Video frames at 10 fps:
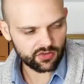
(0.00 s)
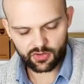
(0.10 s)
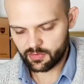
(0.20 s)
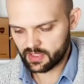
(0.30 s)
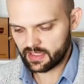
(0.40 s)

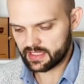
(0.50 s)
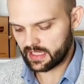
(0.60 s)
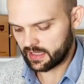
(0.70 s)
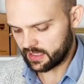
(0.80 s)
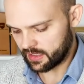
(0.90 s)
groups and this,
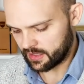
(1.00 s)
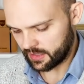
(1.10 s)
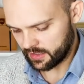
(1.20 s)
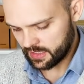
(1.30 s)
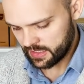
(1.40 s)
that, and the
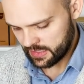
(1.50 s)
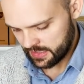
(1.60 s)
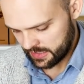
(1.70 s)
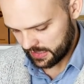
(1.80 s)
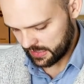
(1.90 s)
other.
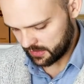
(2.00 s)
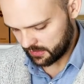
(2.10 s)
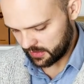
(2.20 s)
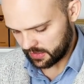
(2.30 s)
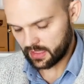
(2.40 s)
And
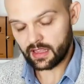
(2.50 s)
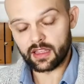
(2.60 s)
I,